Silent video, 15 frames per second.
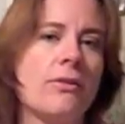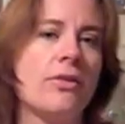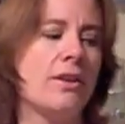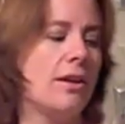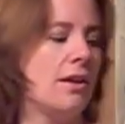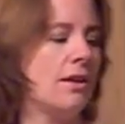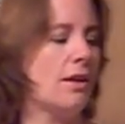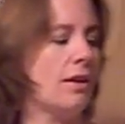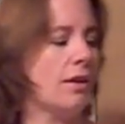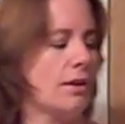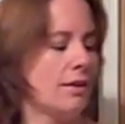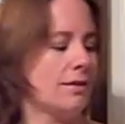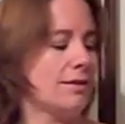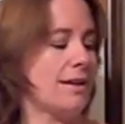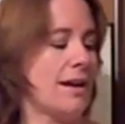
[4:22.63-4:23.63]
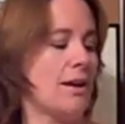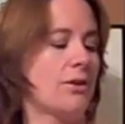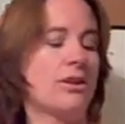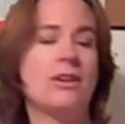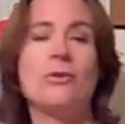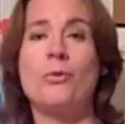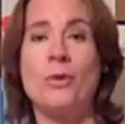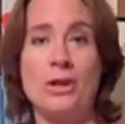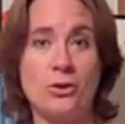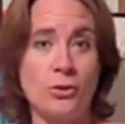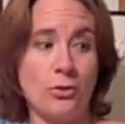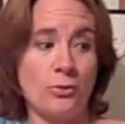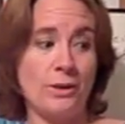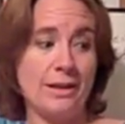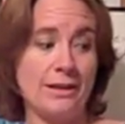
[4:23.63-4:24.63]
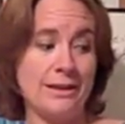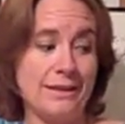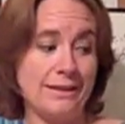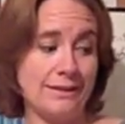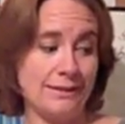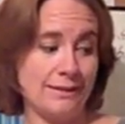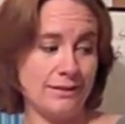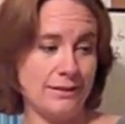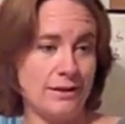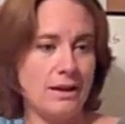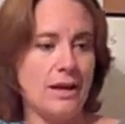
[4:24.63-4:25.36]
the Downy Wrinkle Release.